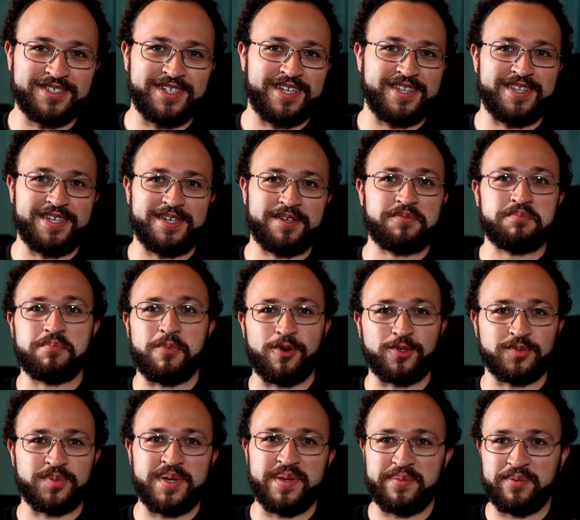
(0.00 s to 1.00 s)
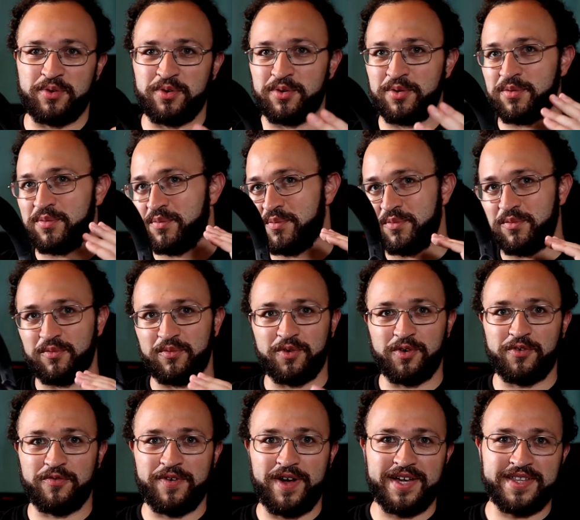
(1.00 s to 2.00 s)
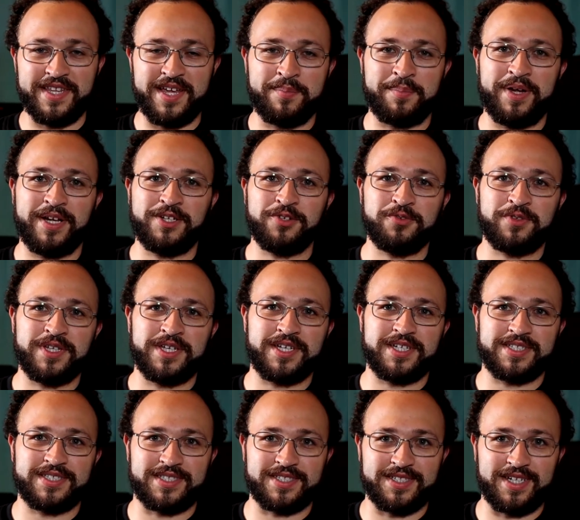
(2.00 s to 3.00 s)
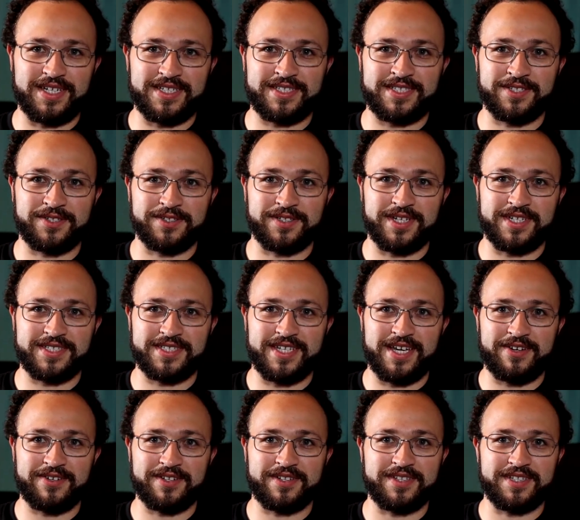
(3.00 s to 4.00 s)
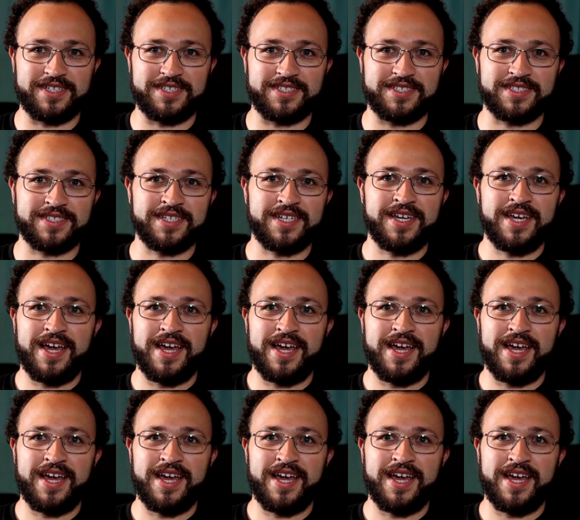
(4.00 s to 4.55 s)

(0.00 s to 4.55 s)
I think most people will find that, but I do think it's still a nice sound on these,